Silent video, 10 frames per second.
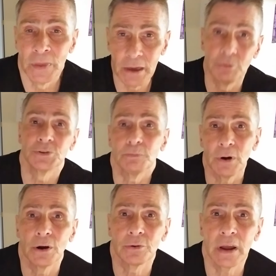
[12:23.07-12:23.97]
He was the
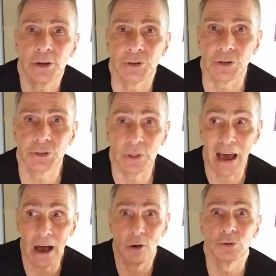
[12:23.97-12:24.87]
park ranger, so the
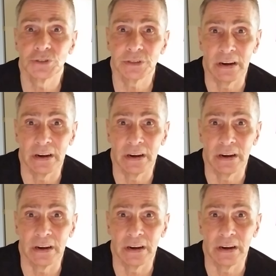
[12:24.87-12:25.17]
house